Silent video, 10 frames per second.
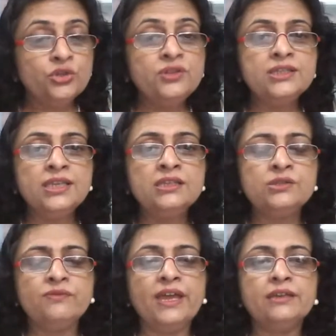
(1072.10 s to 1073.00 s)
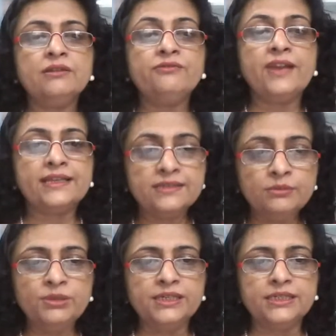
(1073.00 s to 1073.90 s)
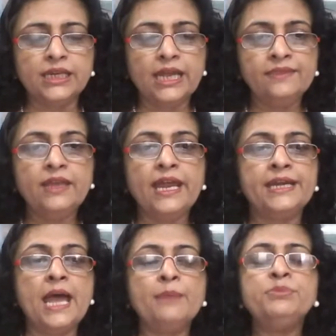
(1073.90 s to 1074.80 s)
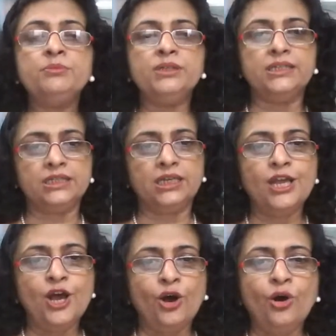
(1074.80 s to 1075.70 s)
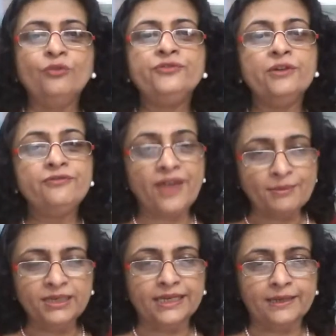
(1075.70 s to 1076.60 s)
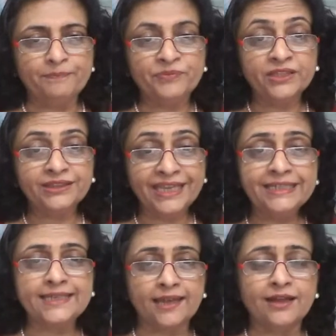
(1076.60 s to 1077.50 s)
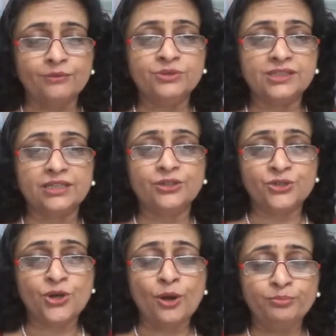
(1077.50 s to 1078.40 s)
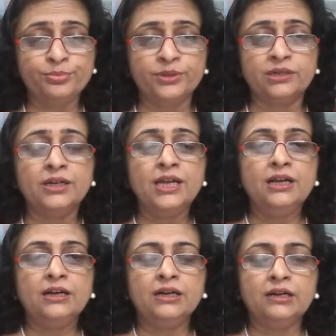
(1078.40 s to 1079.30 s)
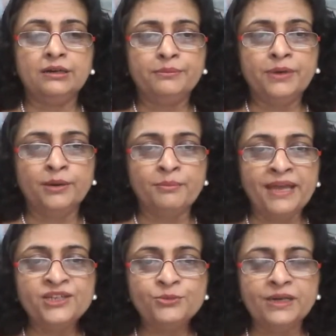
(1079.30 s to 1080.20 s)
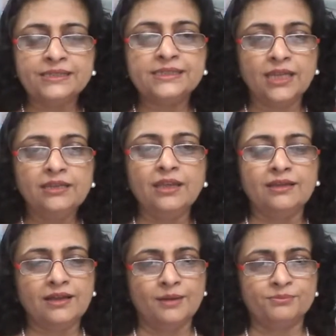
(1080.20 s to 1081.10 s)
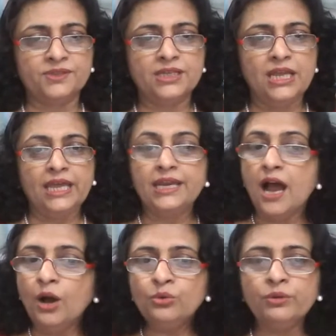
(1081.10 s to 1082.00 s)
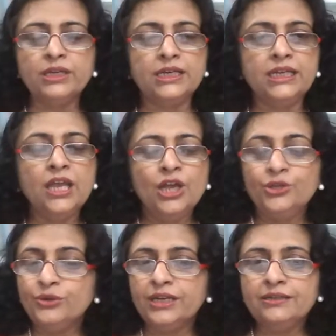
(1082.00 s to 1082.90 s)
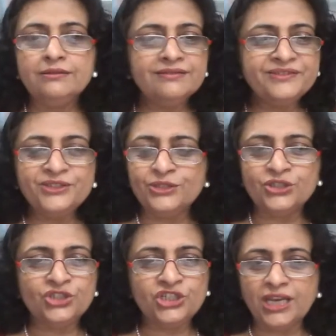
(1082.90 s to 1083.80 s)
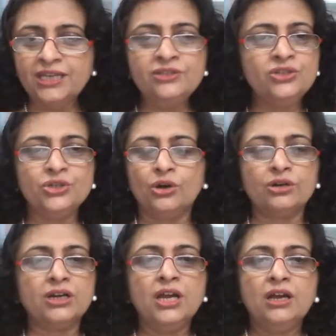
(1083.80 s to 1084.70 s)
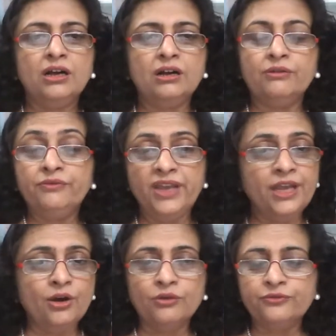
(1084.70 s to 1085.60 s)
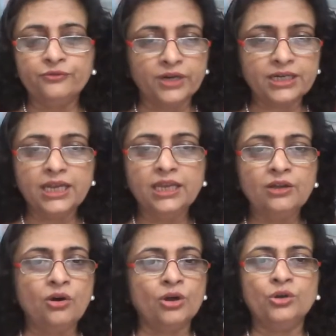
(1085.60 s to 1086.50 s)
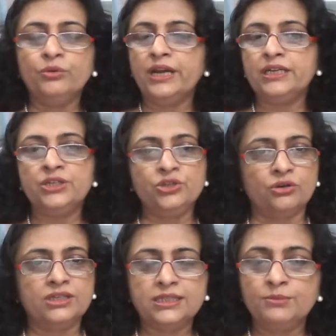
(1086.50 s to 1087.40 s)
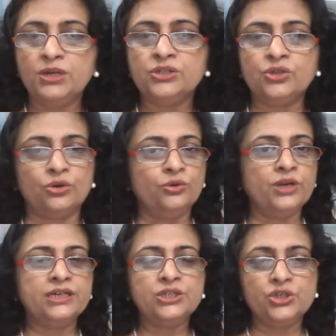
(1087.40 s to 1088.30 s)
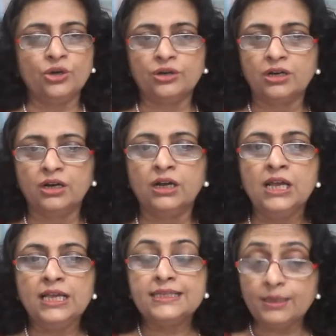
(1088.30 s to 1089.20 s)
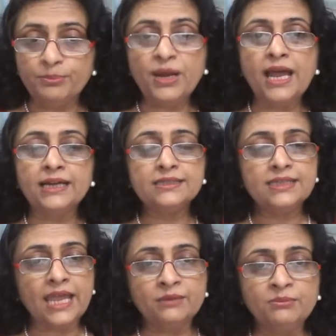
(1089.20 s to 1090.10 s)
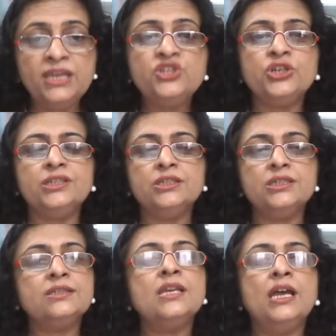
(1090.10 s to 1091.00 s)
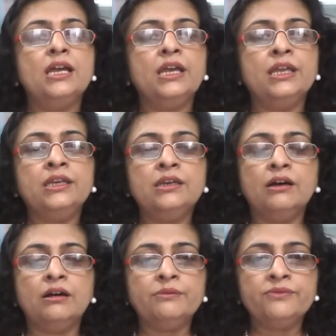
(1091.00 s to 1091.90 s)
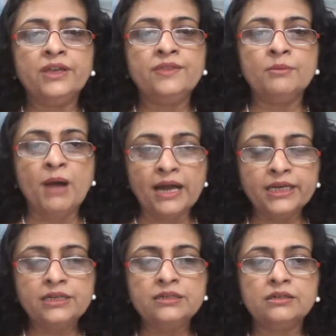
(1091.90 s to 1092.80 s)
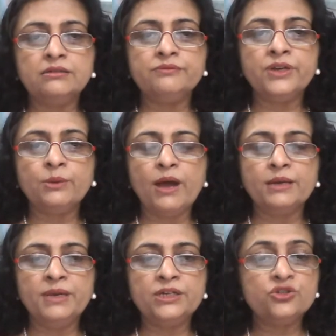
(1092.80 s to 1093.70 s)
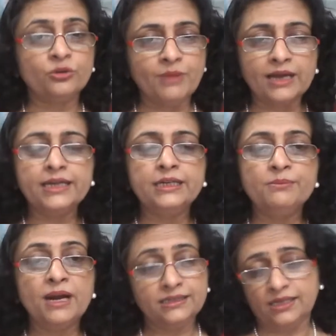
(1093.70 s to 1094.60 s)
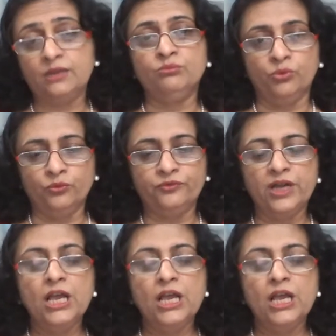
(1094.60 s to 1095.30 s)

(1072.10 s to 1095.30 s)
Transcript: So this is where the flexibility and the adaptability of the family, the think tank, I would say the top management's thinking comes, and how quickly you can change your way of working, or look at it your customers, or look at it your suppliers, and make changes in the market requirements or market demands and move.